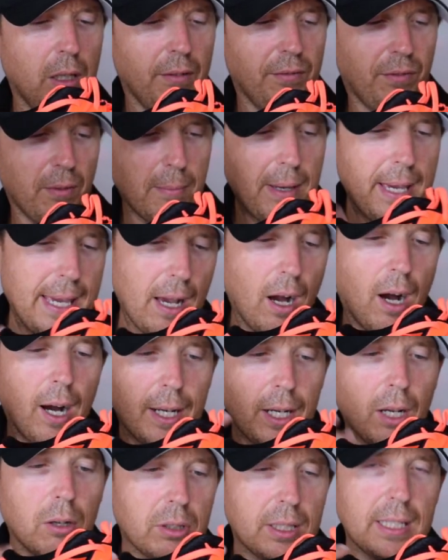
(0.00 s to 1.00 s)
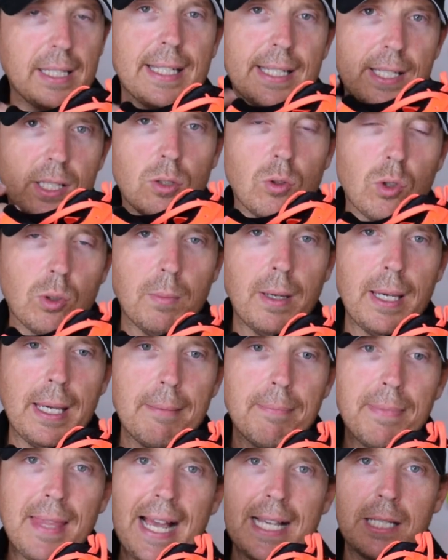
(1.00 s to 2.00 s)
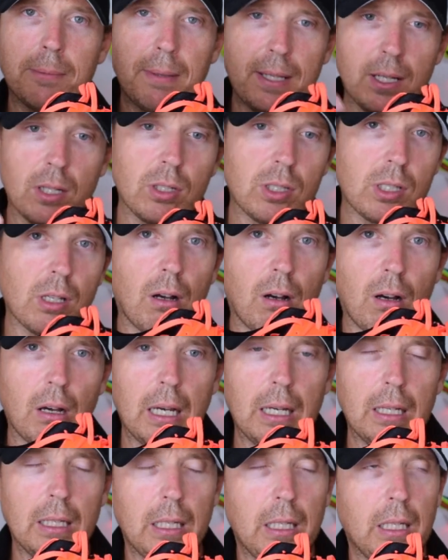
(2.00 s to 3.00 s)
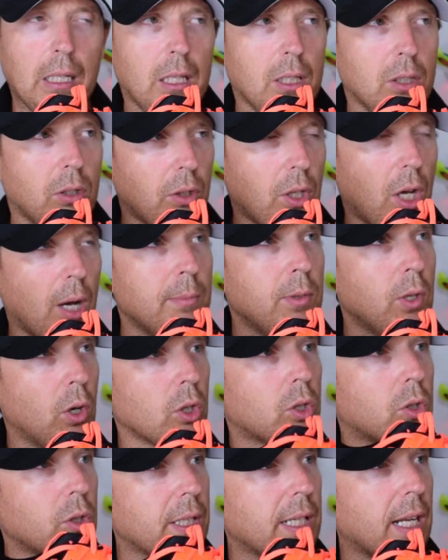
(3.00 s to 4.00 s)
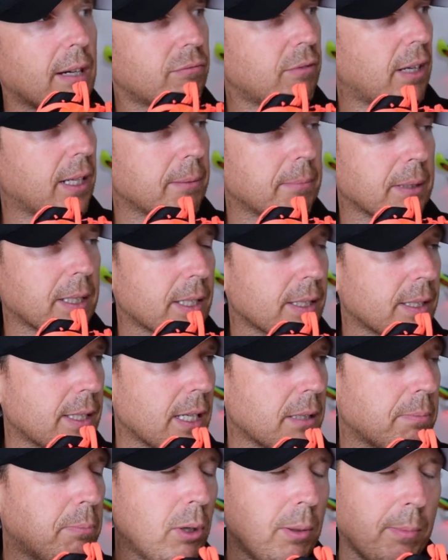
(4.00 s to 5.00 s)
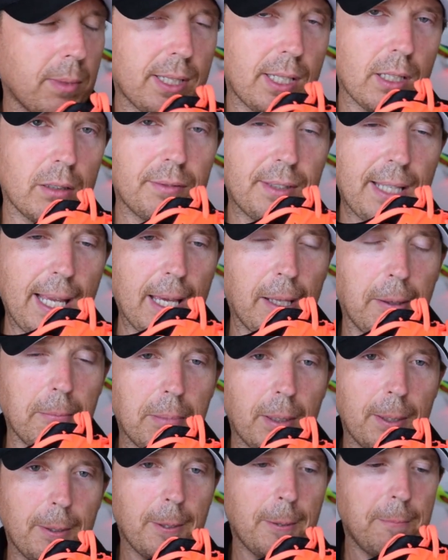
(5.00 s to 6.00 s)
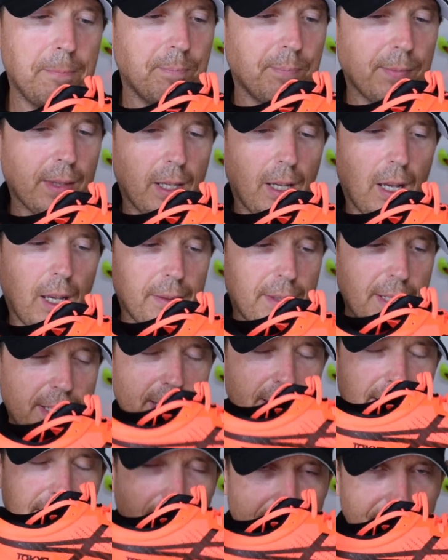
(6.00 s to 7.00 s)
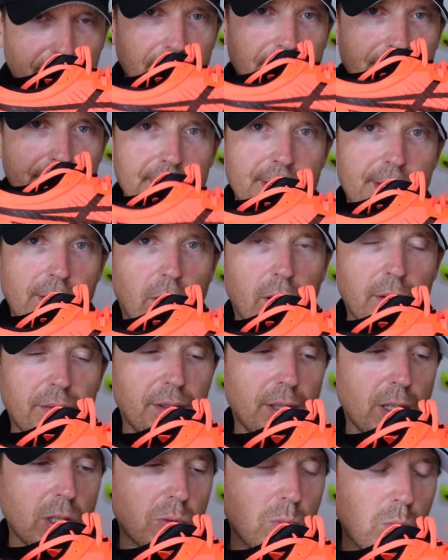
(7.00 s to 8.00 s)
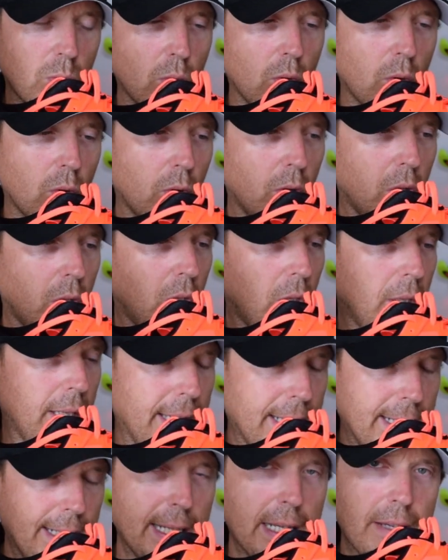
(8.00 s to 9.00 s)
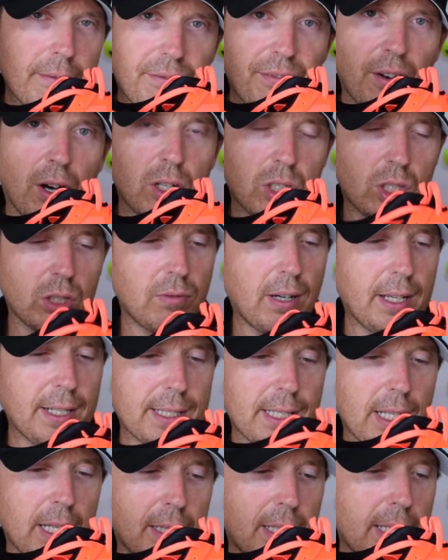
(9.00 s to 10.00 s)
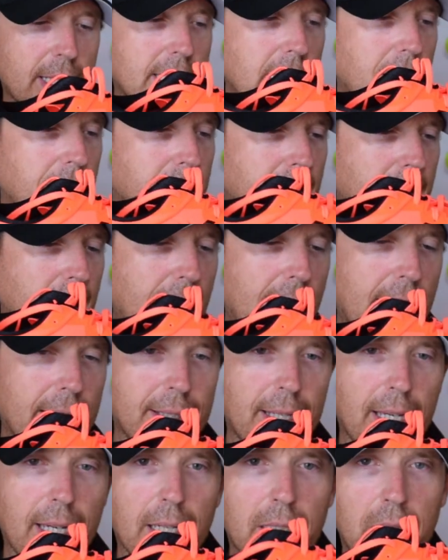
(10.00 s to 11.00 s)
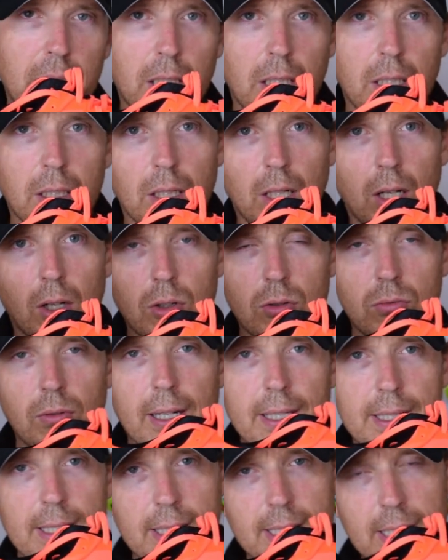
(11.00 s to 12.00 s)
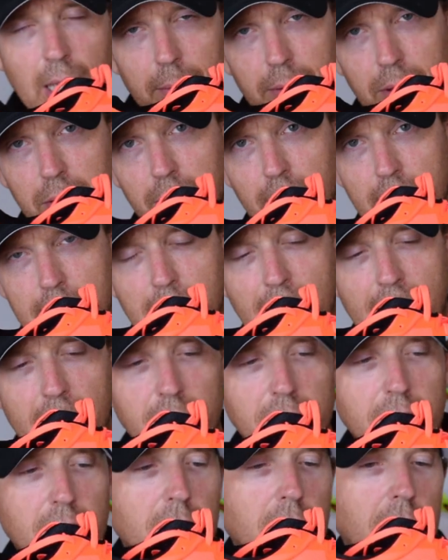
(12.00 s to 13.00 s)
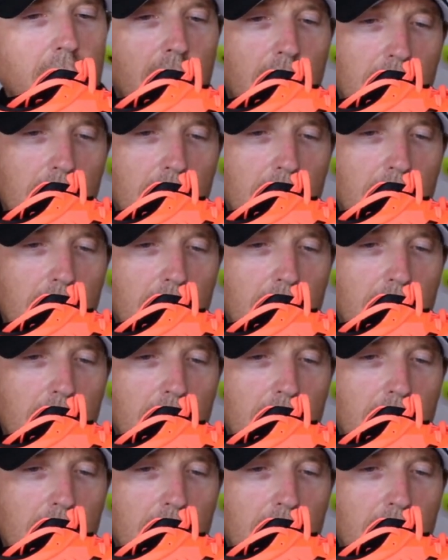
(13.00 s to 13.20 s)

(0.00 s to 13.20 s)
me, I don't think it suits me. That's because, not that I'm not a good enough runner, because that's putting myself down, but this is definitely designed for those more elite, faster runners. And I think somebody out there, you know, who runs a sub 3 marathon,